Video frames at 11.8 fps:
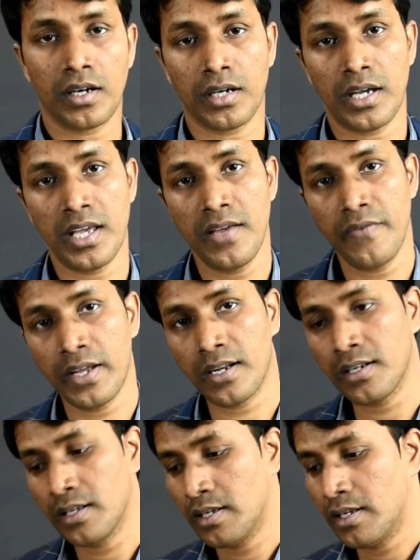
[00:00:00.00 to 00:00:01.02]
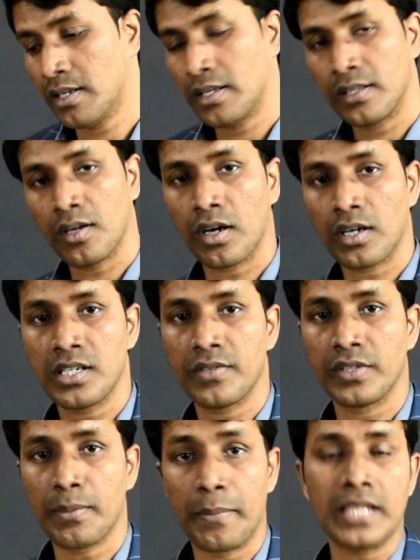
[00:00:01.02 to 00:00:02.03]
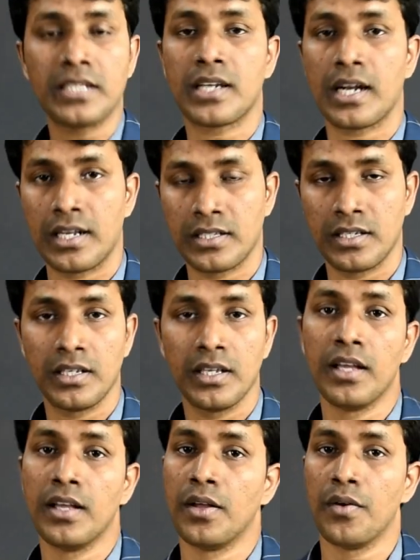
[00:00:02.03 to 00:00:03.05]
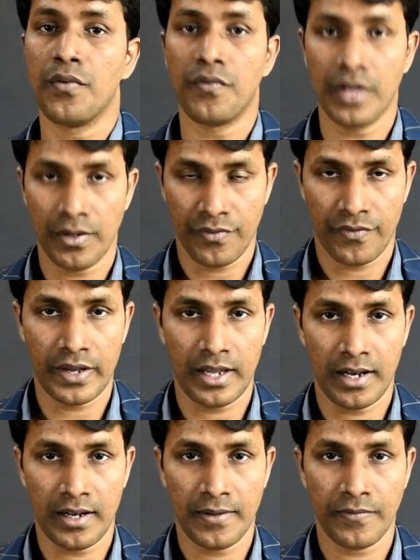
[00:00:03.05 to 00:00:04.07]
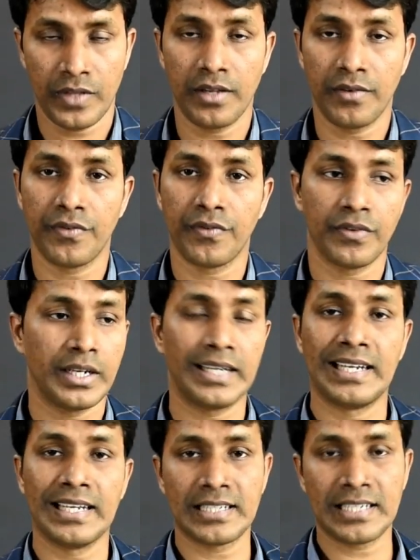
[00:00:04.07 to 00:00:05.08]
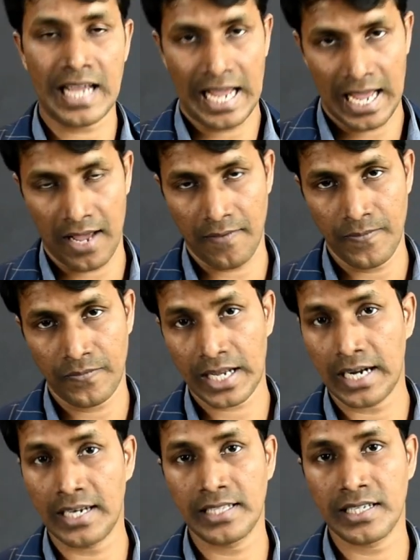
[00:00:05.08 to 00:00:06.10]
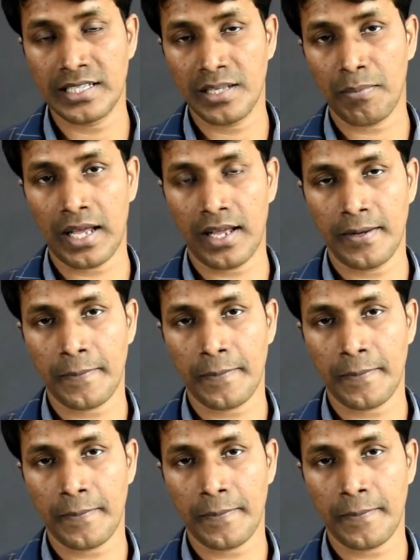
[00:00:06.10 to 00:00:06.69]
even the organization with the best strategy will fail if it doesn't have contingency plan.